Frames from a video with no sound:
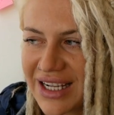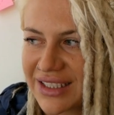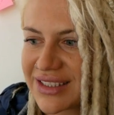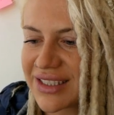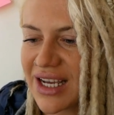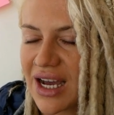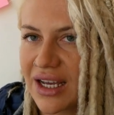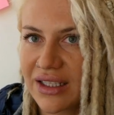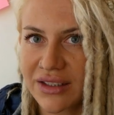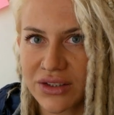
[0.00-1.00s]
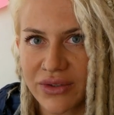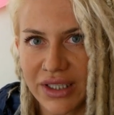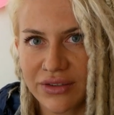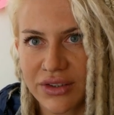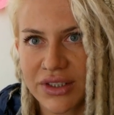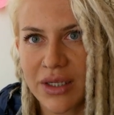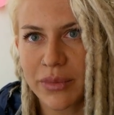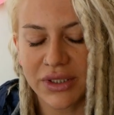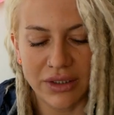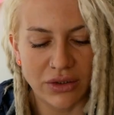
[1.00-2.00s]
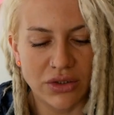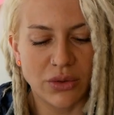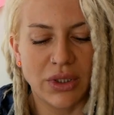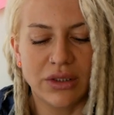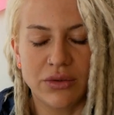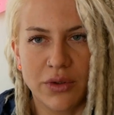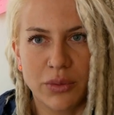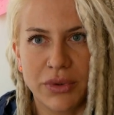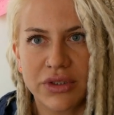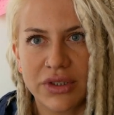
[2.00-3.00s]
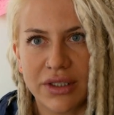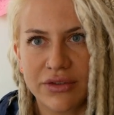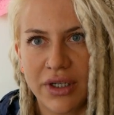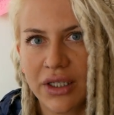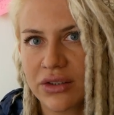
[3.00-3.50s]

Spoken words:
at Hellas Rally, for example, then you don't need the roadbook stuff, right?